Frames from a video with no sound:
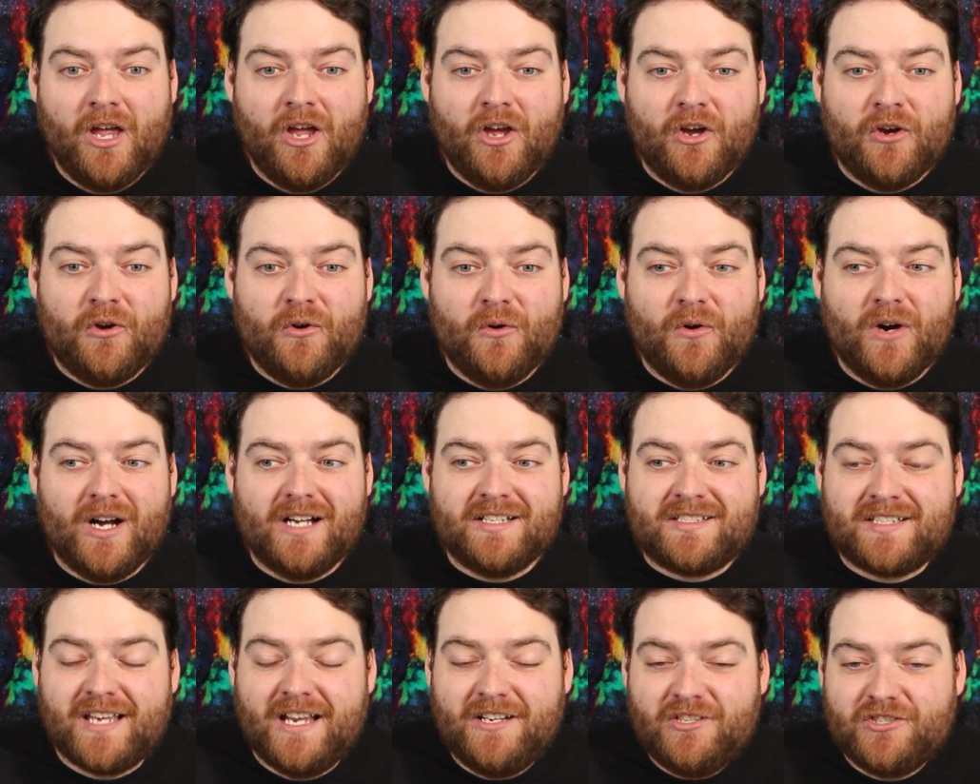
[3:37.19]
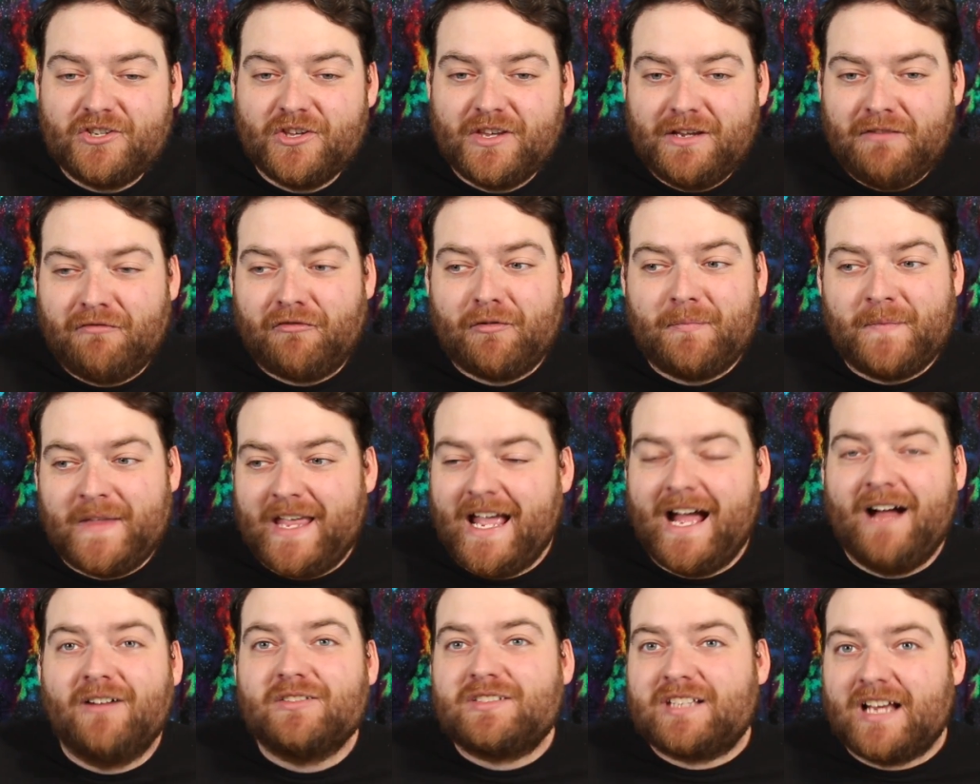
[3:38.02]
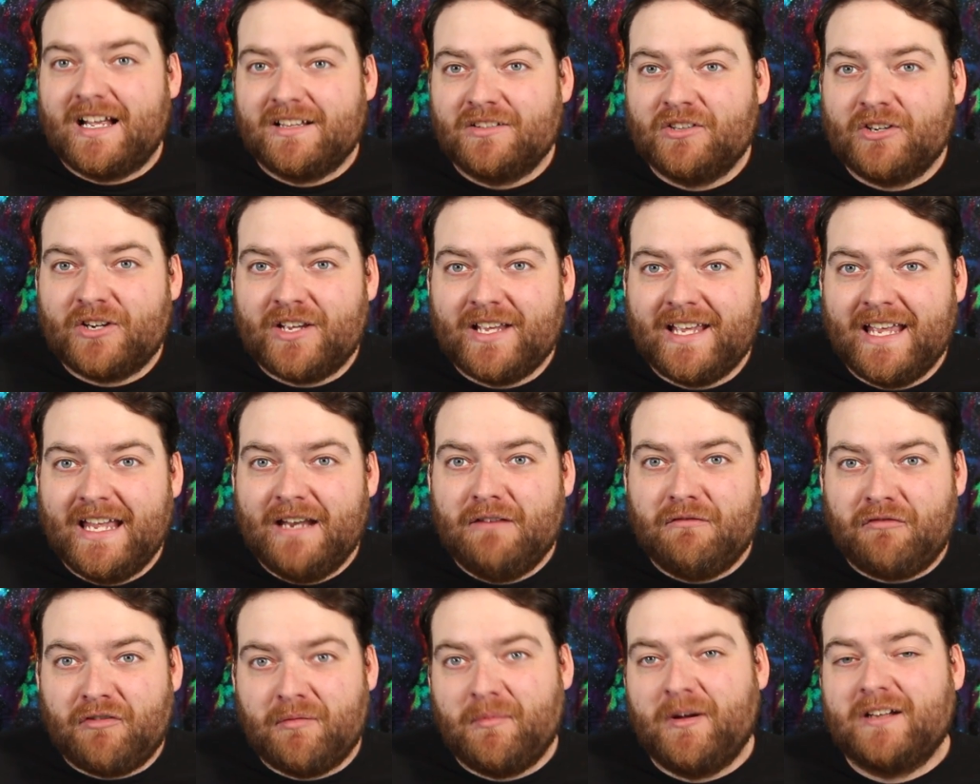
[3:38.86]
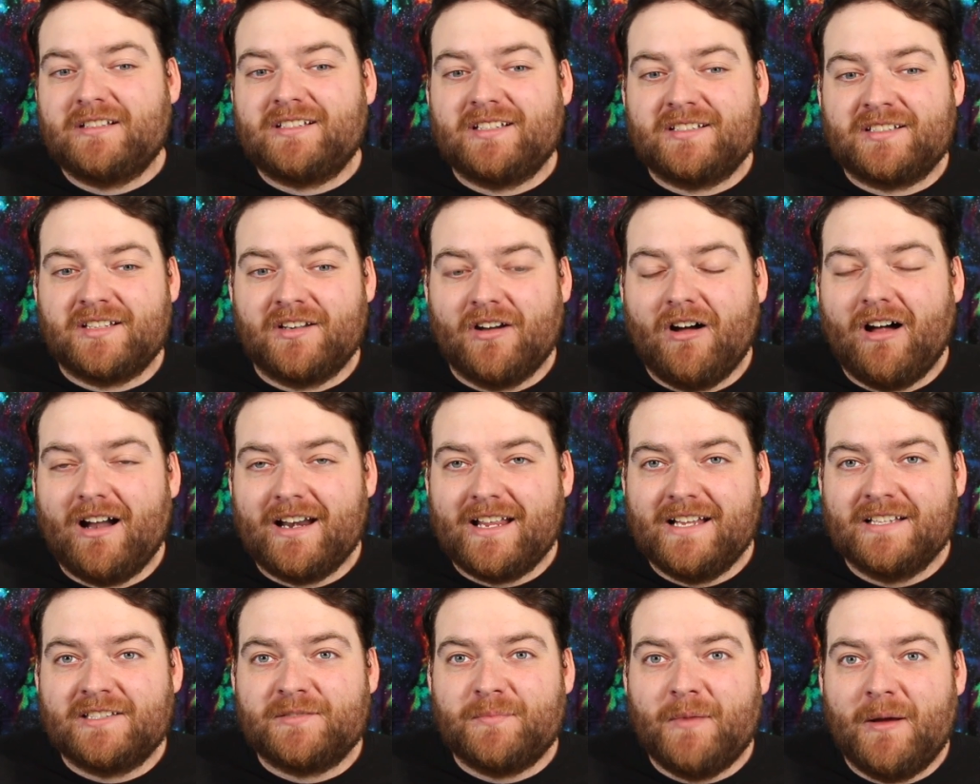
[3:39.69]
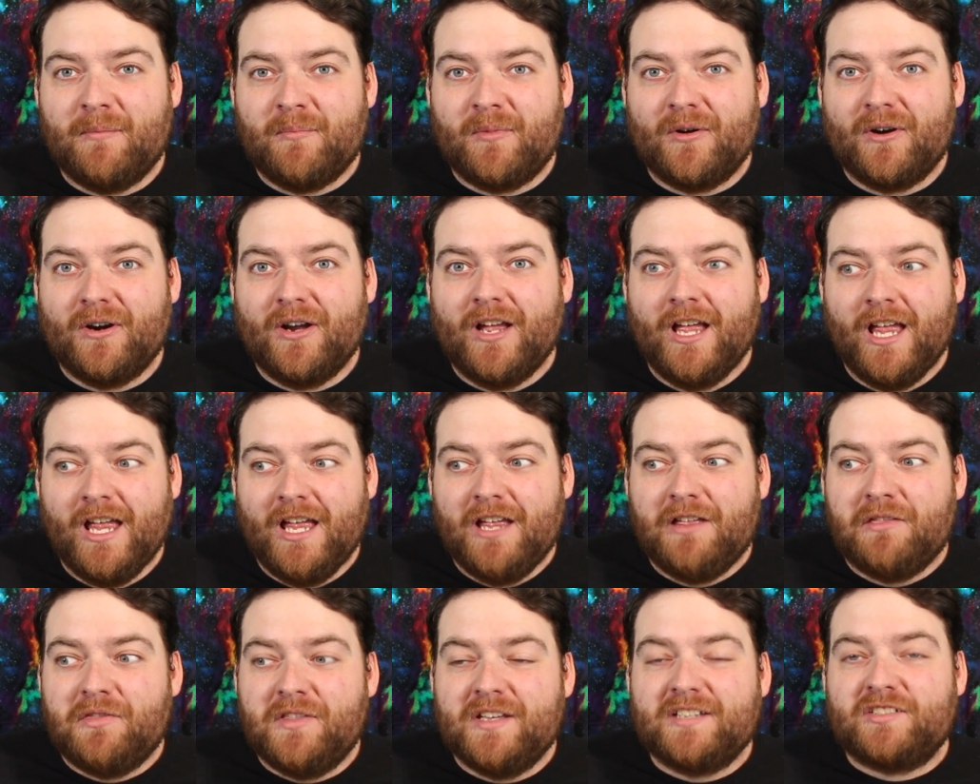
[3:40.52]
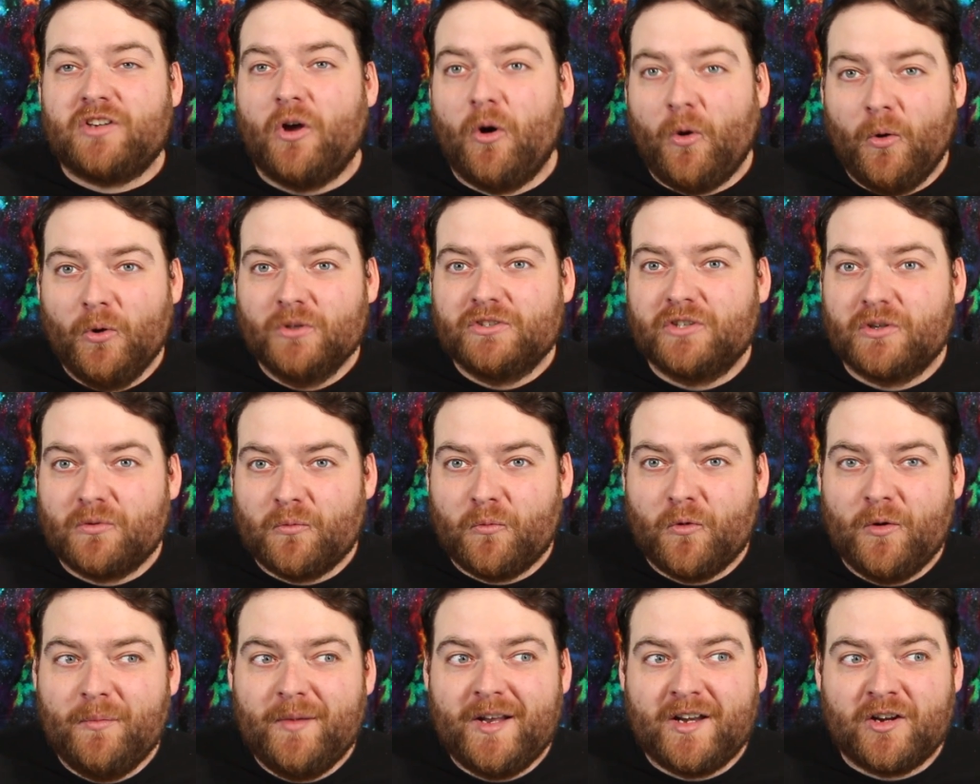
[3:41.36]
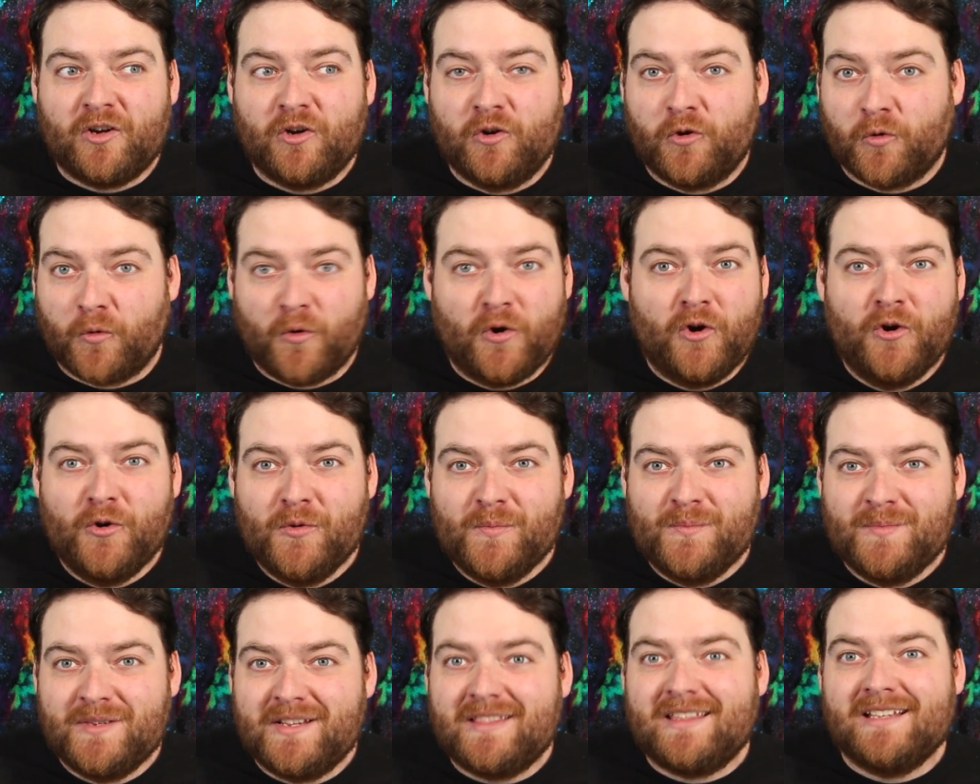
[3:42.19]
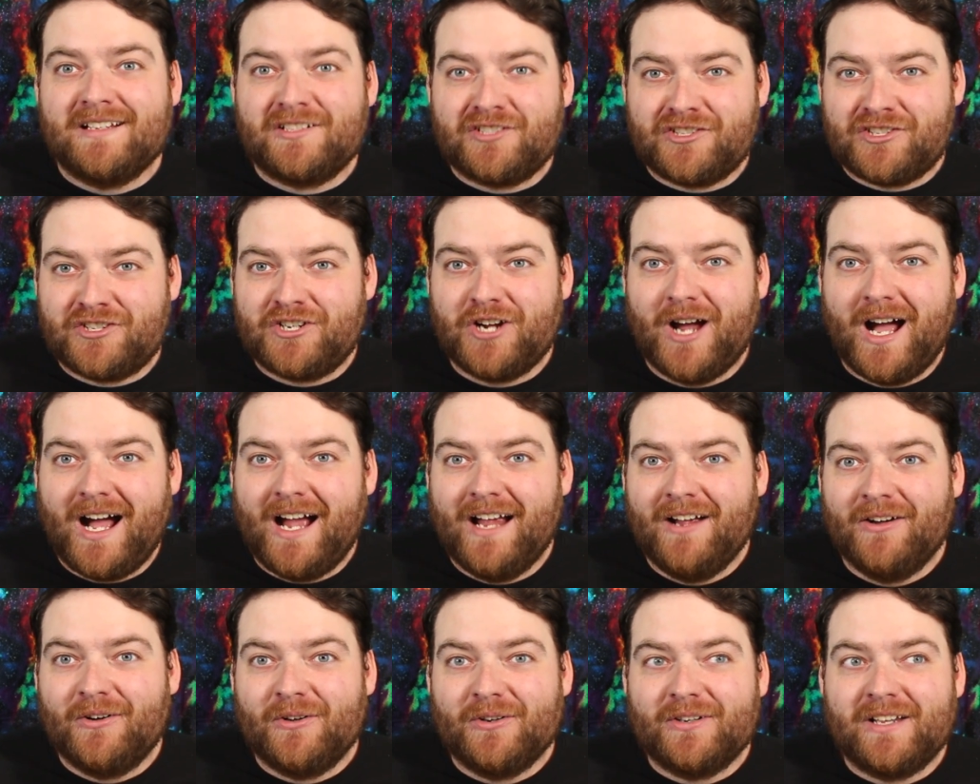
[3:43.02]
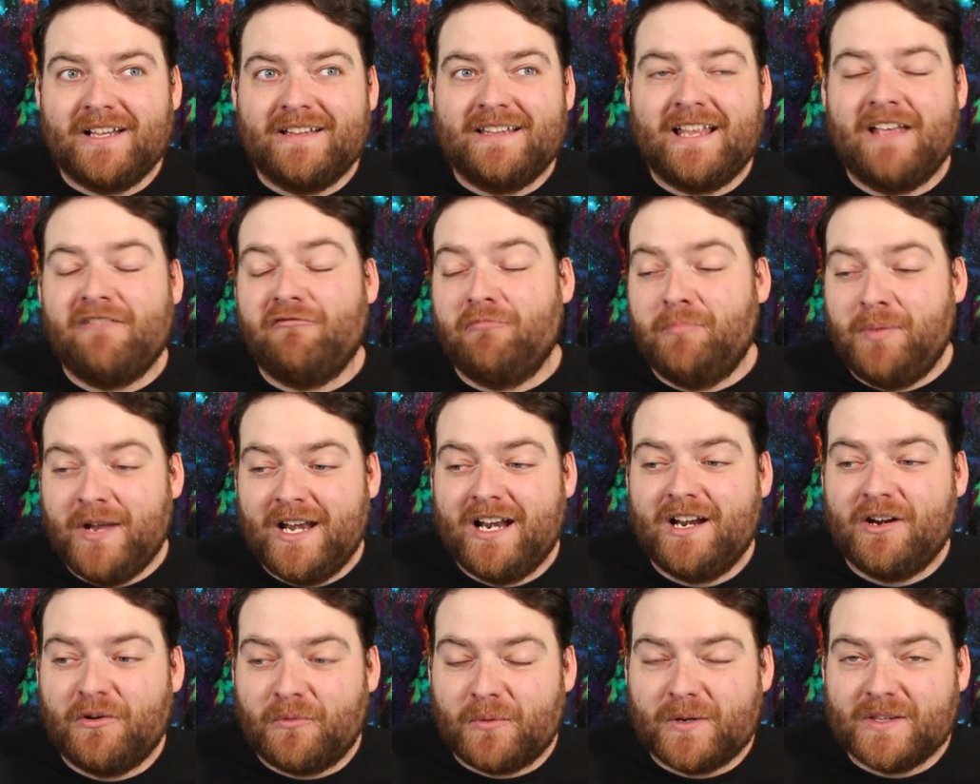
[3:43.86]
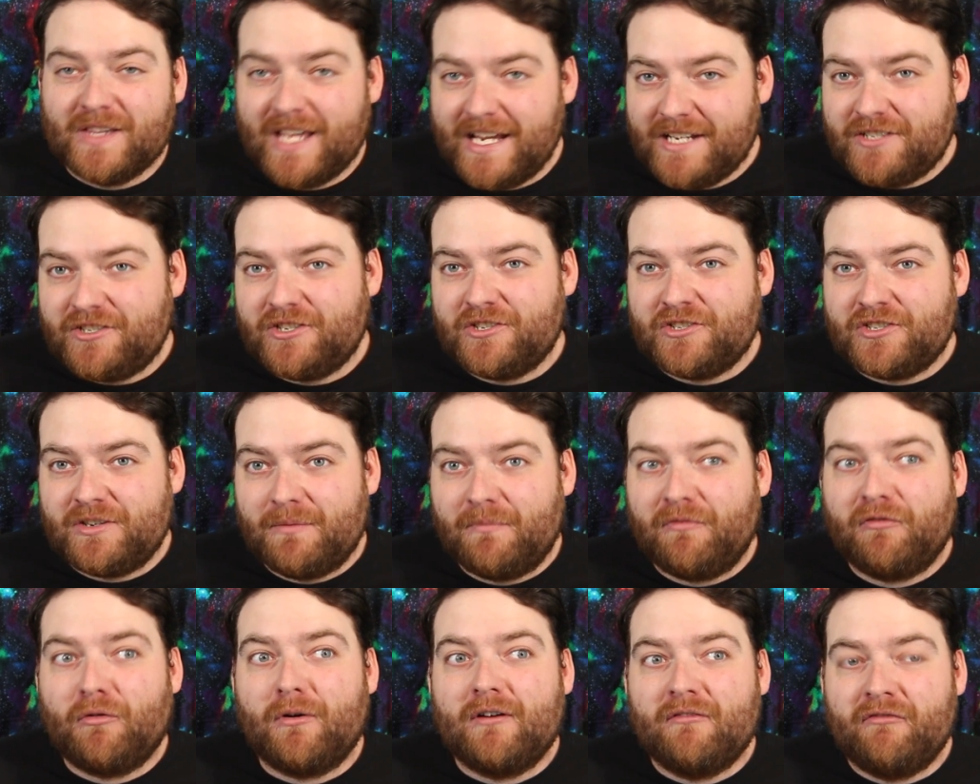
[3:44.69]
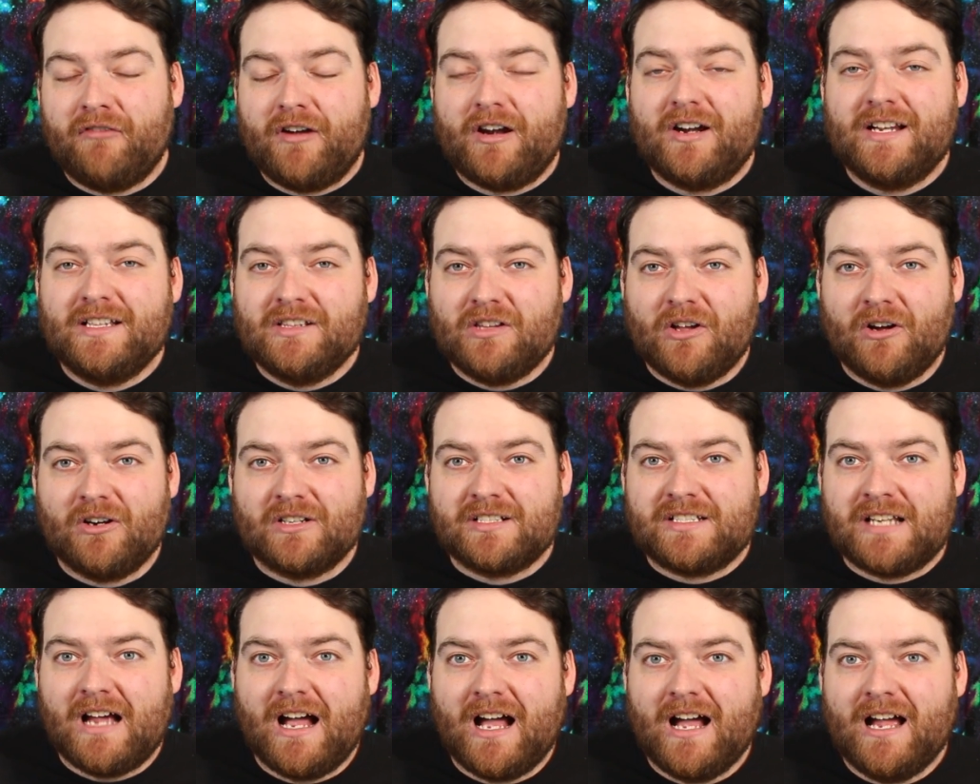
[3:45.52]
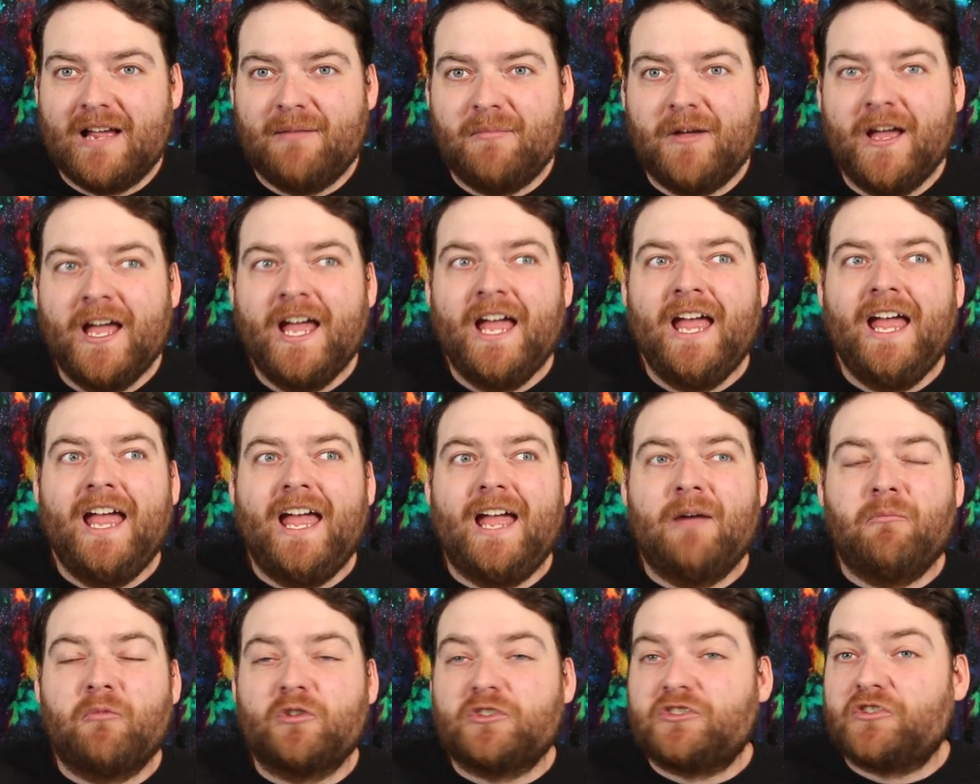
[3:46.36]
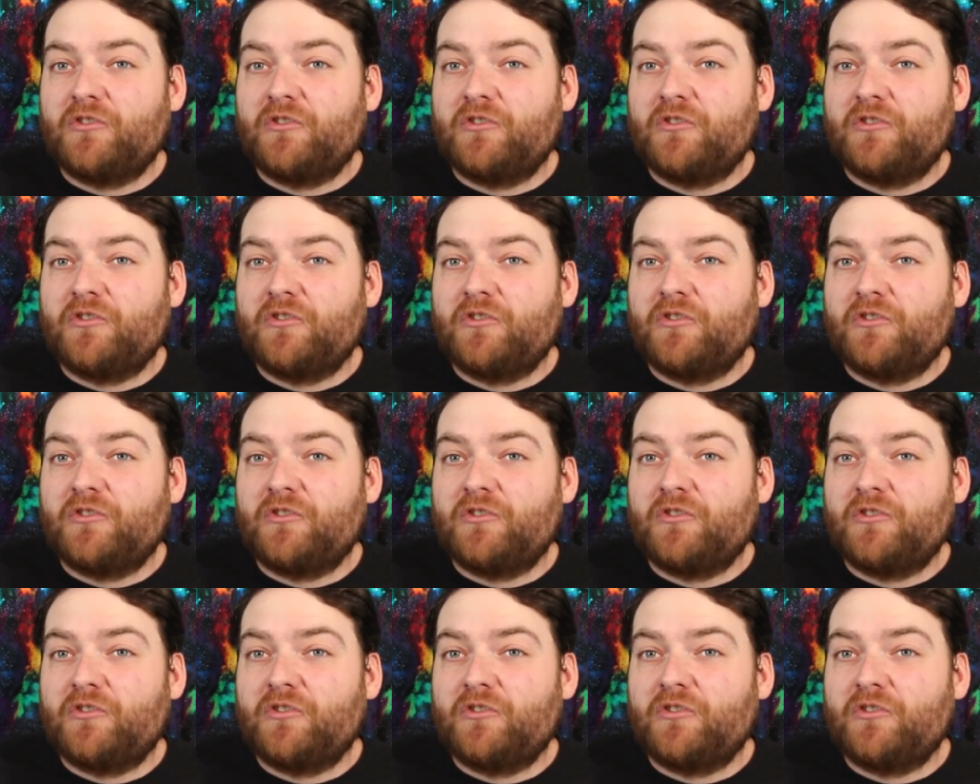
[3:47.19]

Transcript: who essentially from the outside looking in from us as an audience member this older woman groomed this child and they've been in a relationship for a very long time and we're